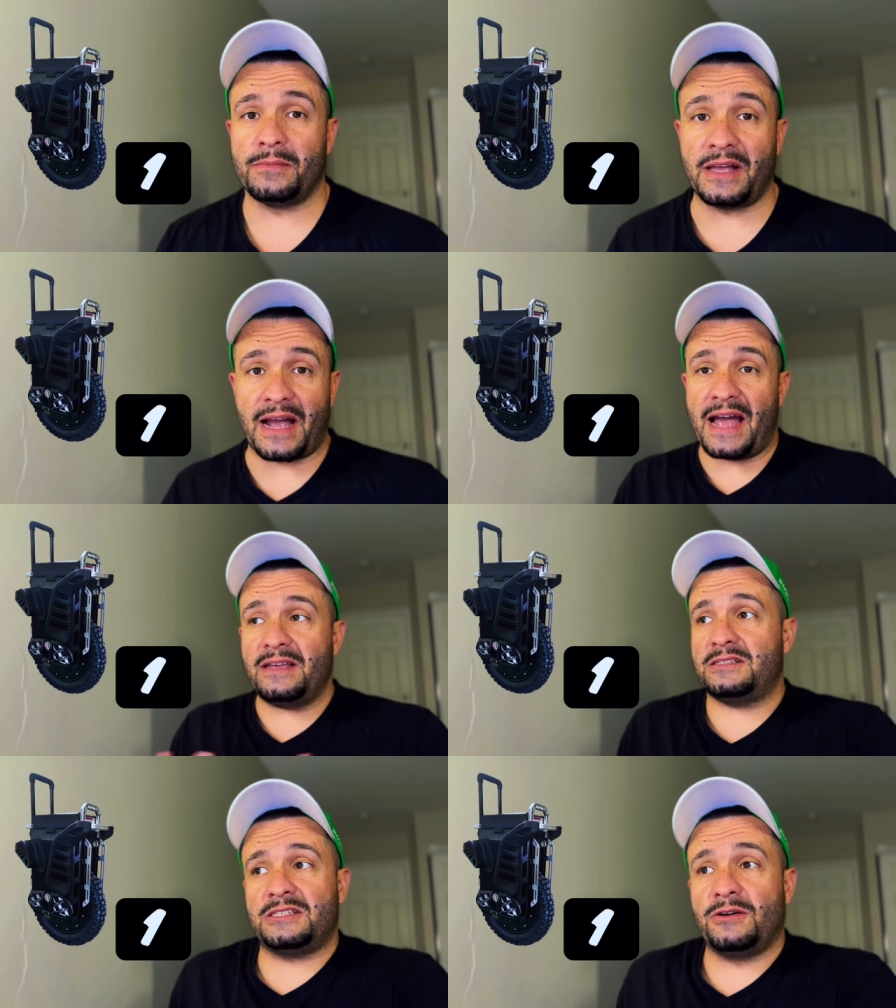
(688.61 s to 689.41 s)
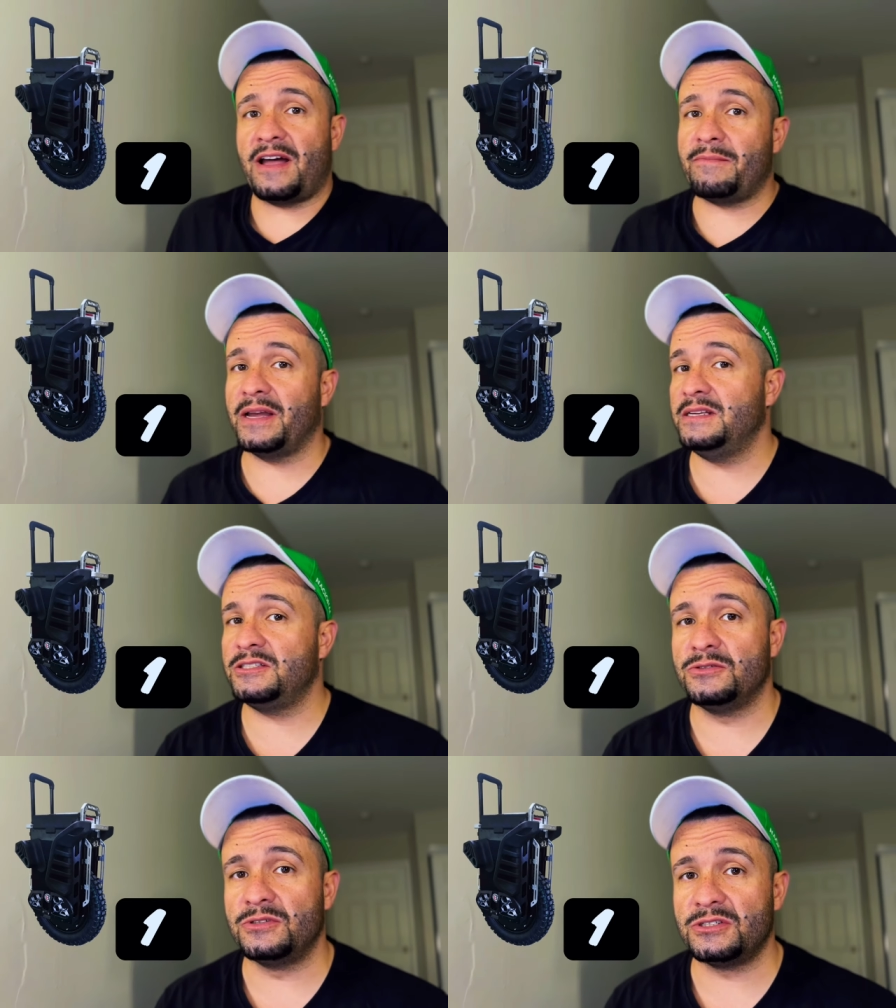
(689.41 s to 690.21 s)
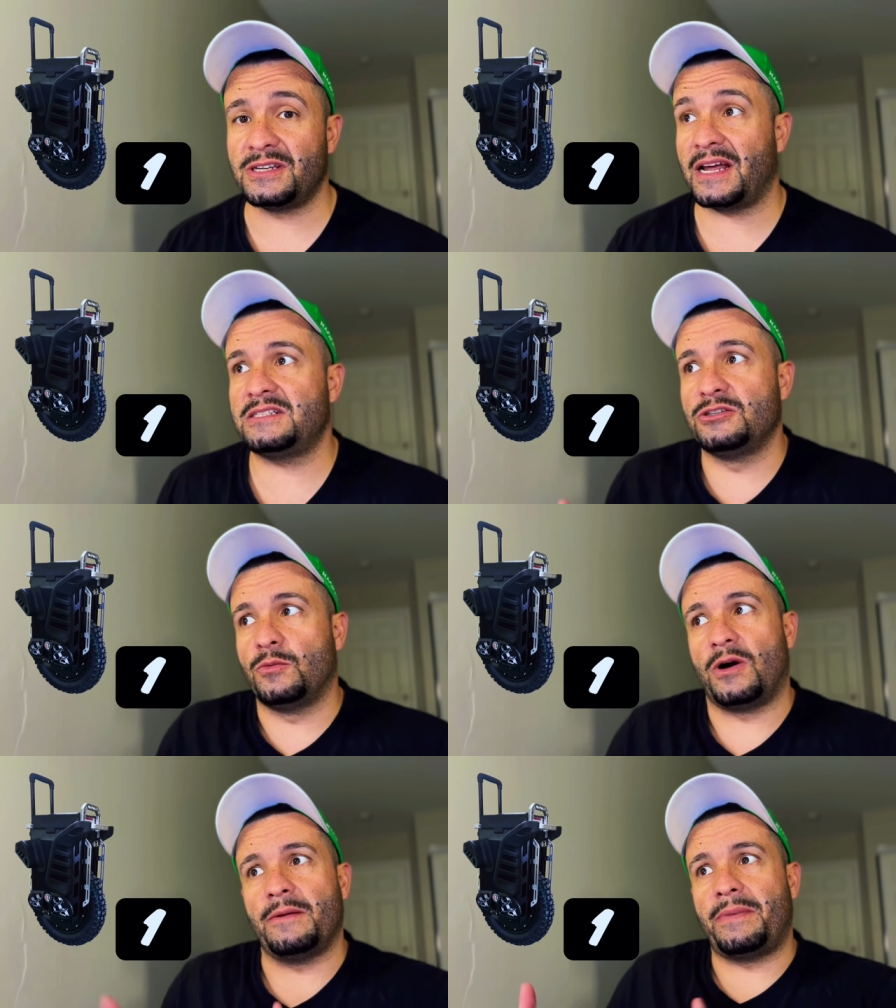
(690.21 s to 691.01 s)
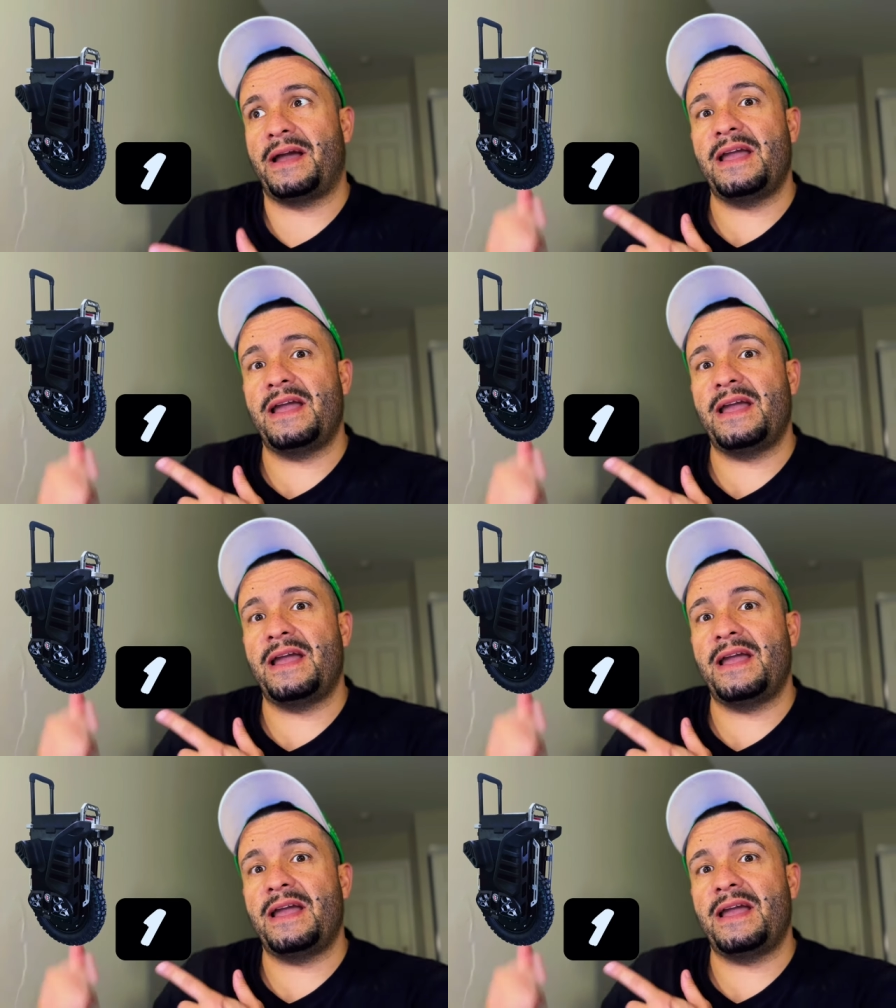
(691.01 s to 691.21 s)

Like I still have my e-scooters, and I still want to buy